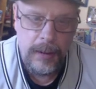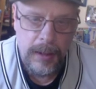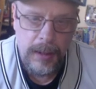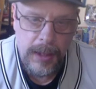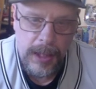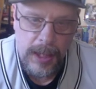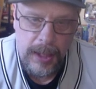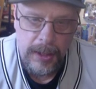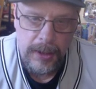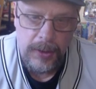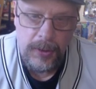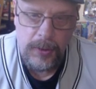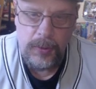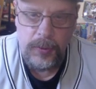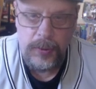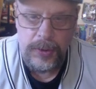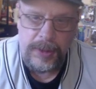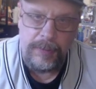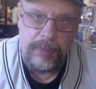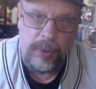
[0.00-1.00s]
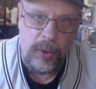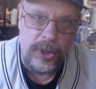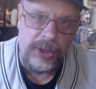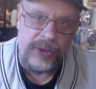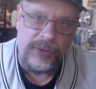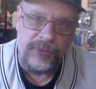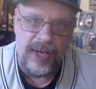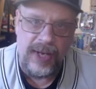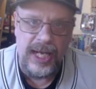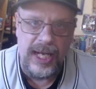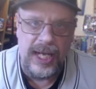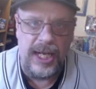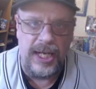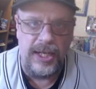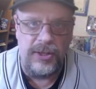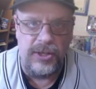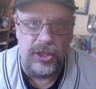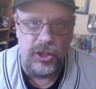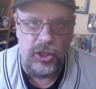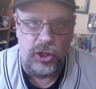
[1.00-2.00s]
Hello, sports
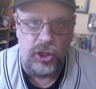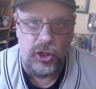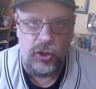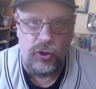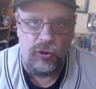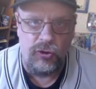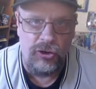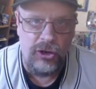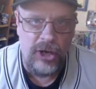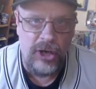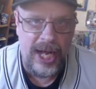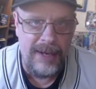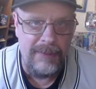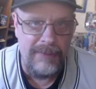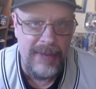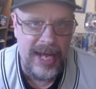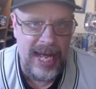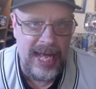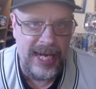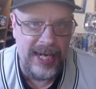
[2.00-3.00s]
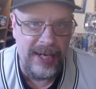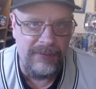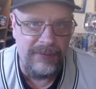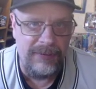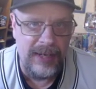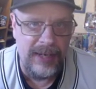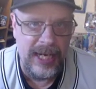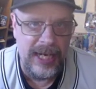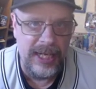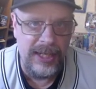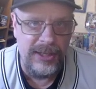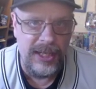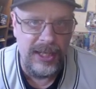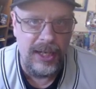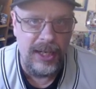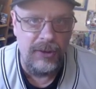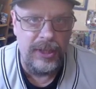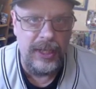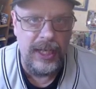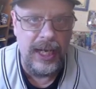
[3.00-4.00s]
fans and Strat-O-Matic fans
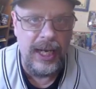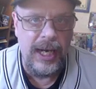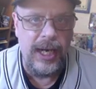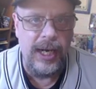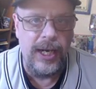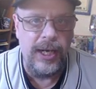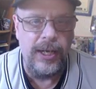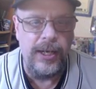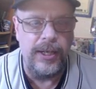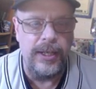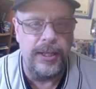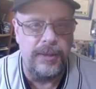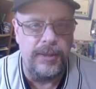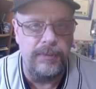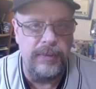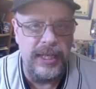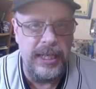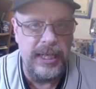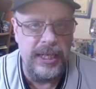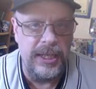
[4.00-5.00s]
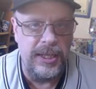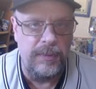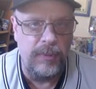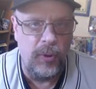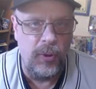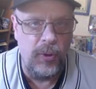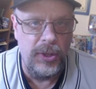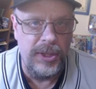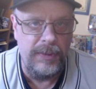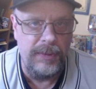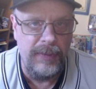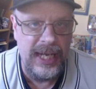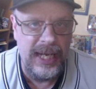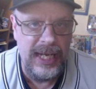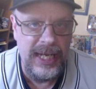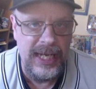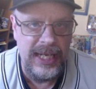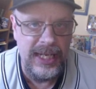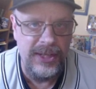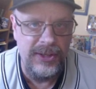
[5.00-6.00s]
out there. It's me, Sports
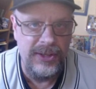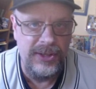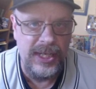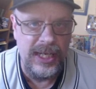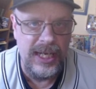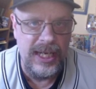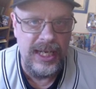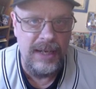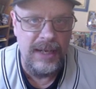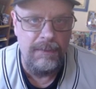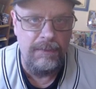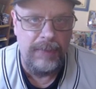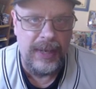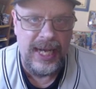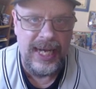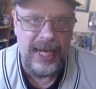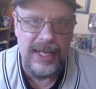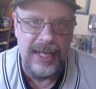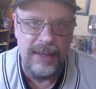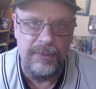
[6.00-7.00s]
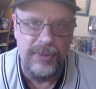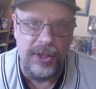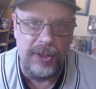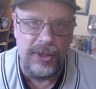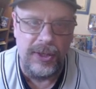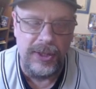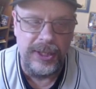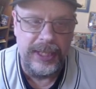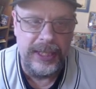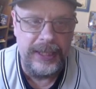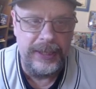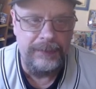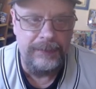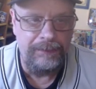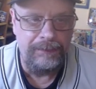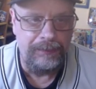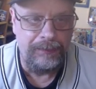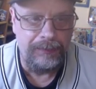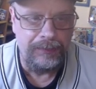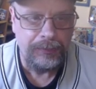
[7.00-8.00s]
Man Z, Bob Zuhlke.
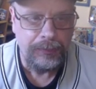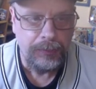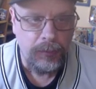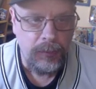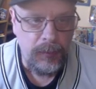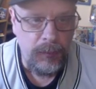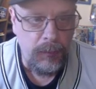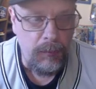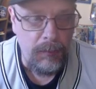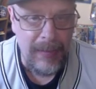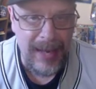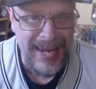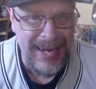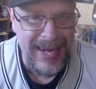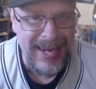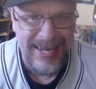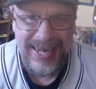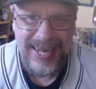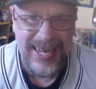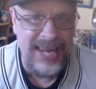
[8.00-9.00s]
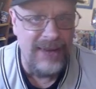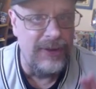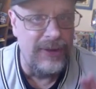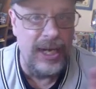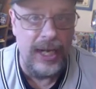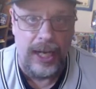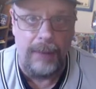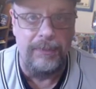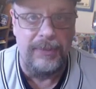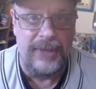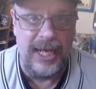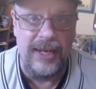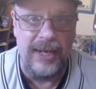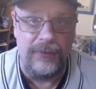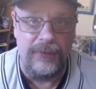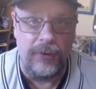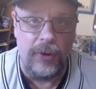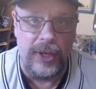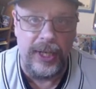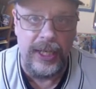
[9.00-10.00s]
And I have an update
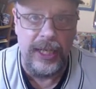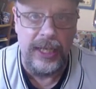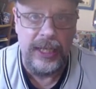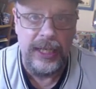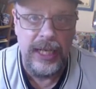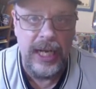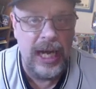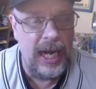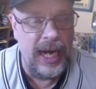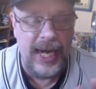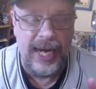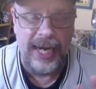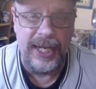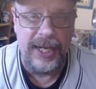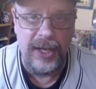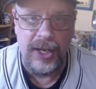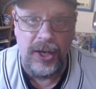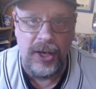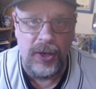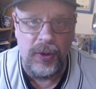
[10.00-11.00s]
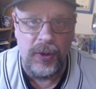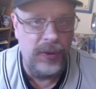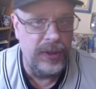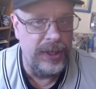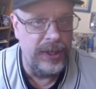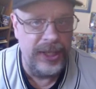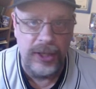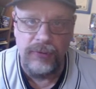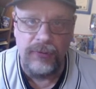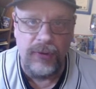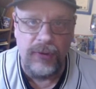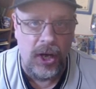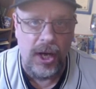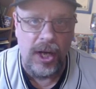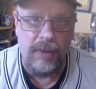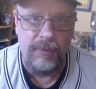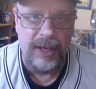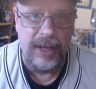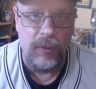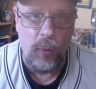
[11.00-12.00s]
for you. I know you've
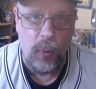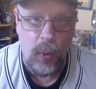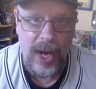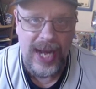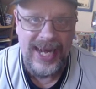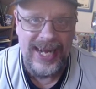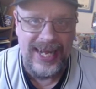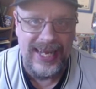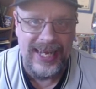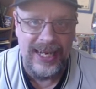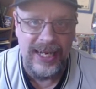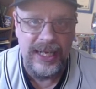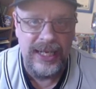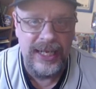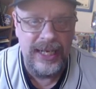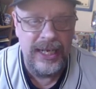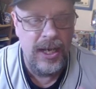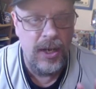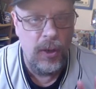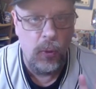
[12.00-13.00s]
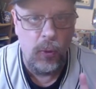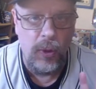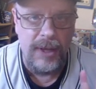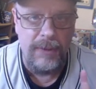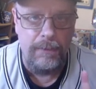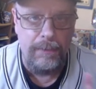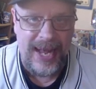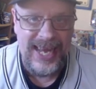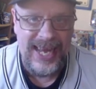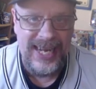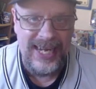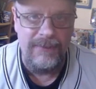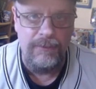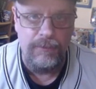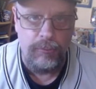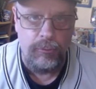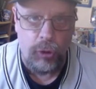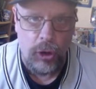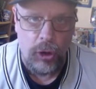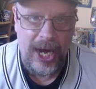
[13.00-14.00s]
all been waiting with
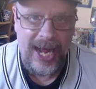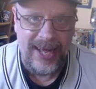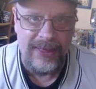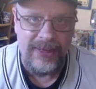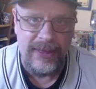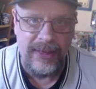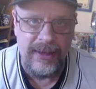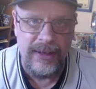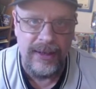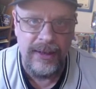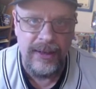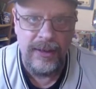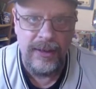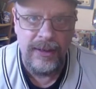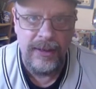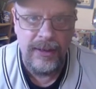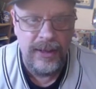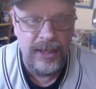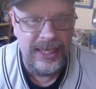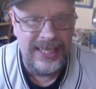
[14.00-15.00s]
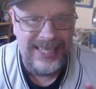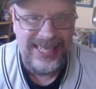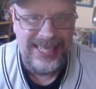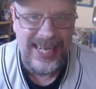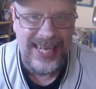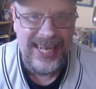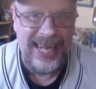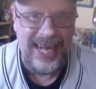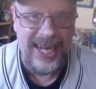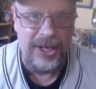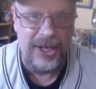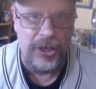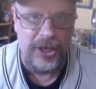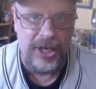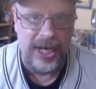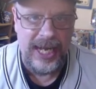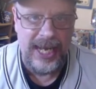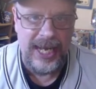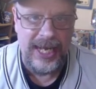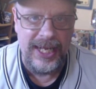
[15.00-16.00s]
bated breath, sitting on your
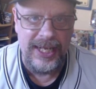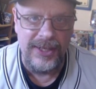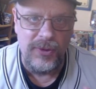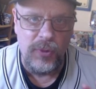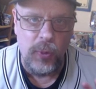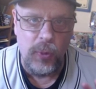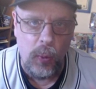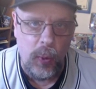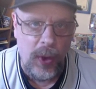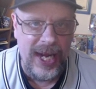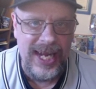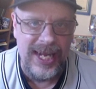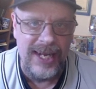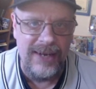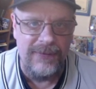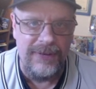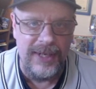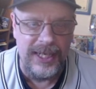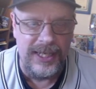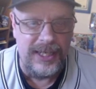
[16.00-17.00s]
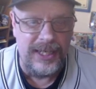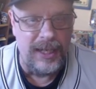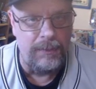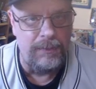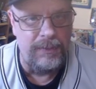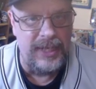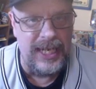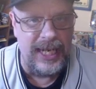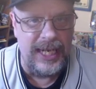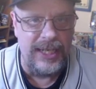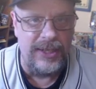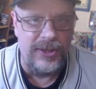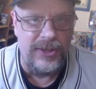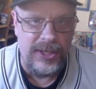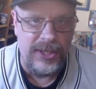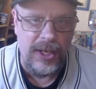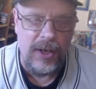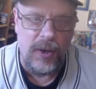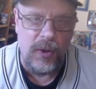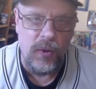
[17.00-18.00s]
hands, waiting for this update.
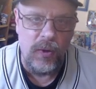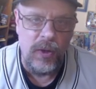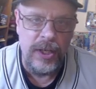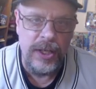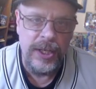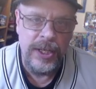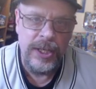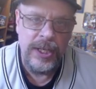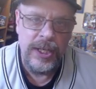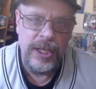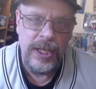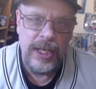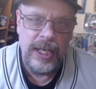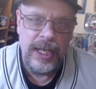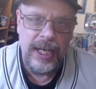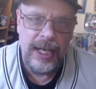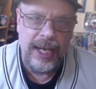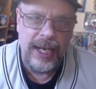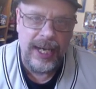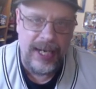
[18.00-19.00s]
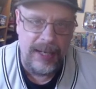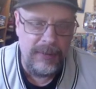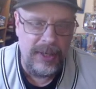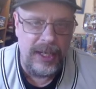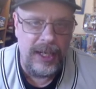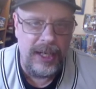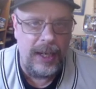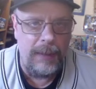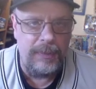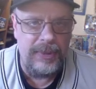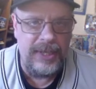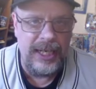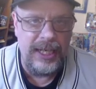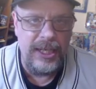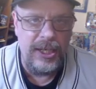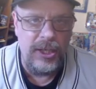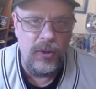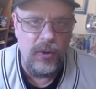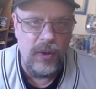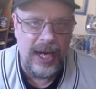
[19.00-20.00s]
So, I'm going to update
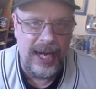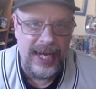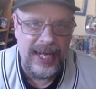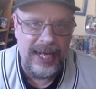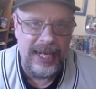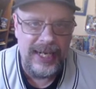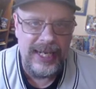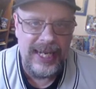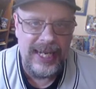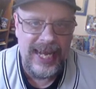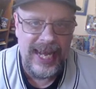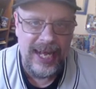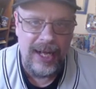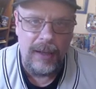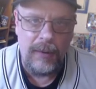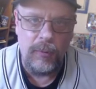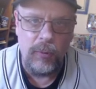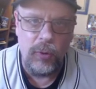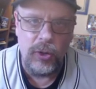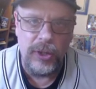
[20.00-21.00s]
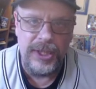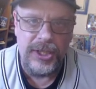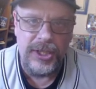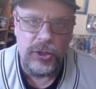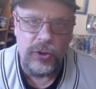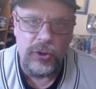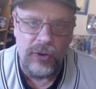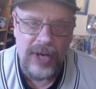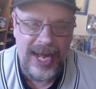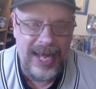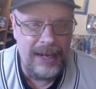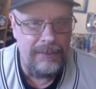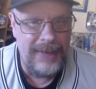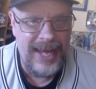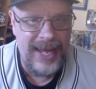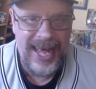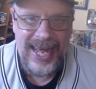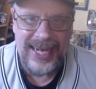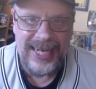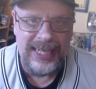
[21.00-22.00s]
you on the Elmwood
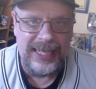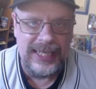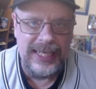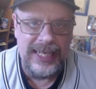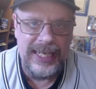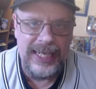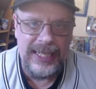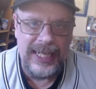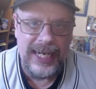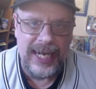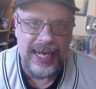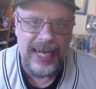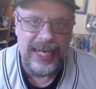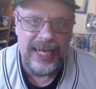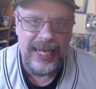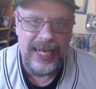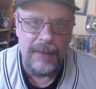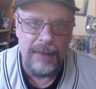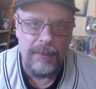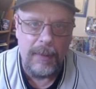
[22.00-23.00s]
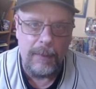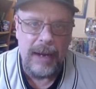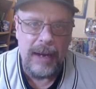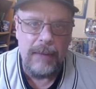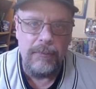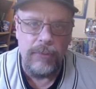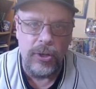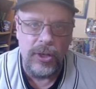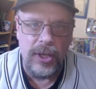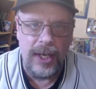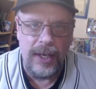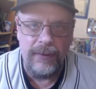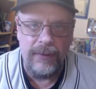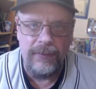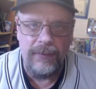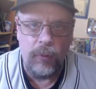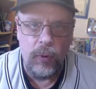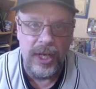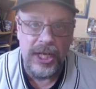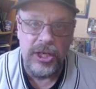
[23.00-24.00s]
Strat-O-Matic League that I am a member
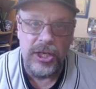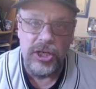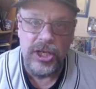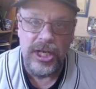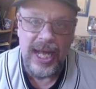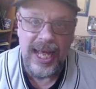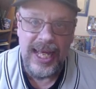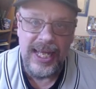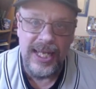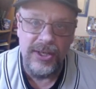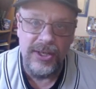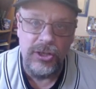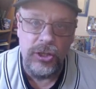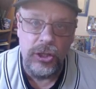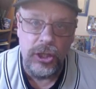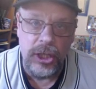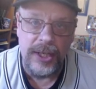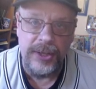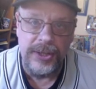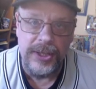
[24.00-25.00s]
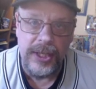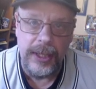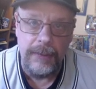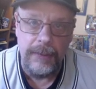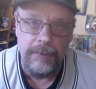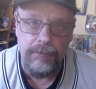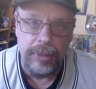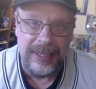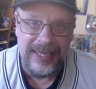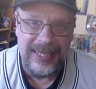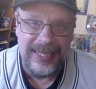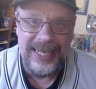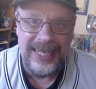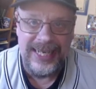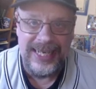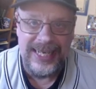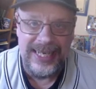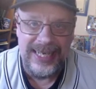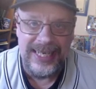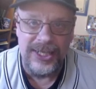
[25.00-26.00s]
of, which has just
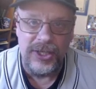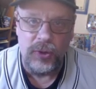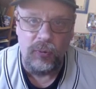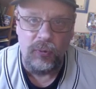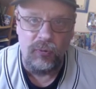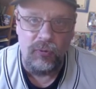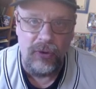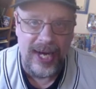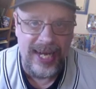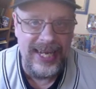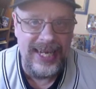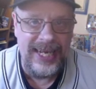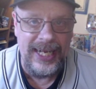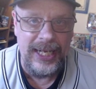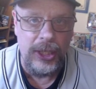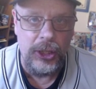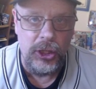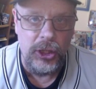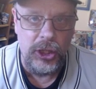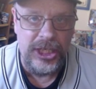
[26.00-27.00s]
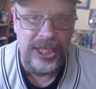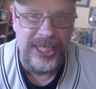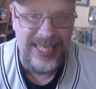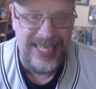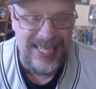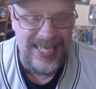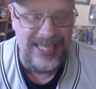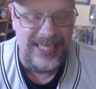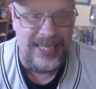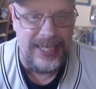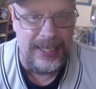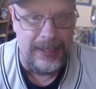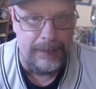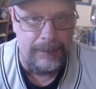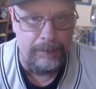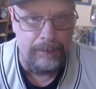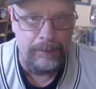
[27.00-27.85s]
completed its regular season.